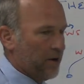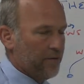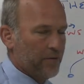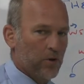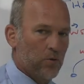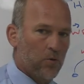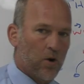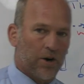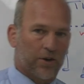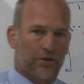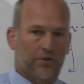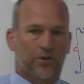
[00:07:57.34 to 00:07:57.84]
whatever
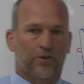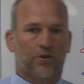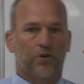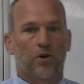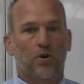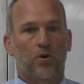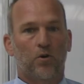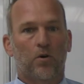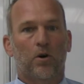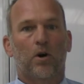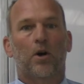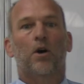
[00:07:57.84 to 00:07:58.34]
you want it to
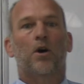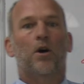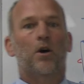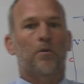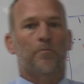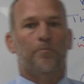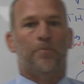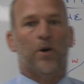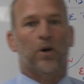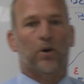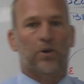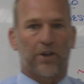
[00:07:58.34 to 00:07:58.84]
do,
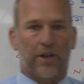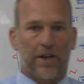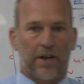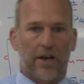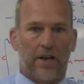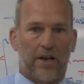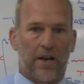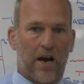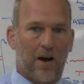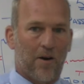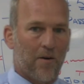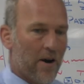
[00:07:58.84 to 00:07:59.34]
build it
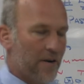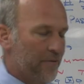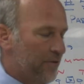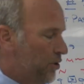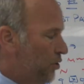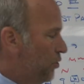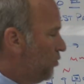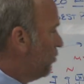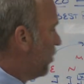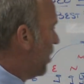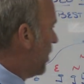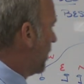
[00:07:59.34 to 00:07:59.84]
in however
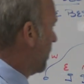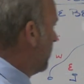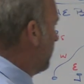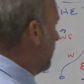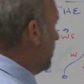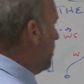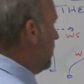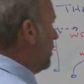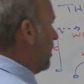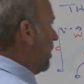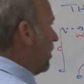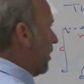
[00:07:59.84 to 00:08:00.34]
you want it.
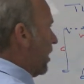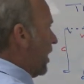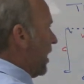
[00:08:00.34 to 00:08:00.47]
All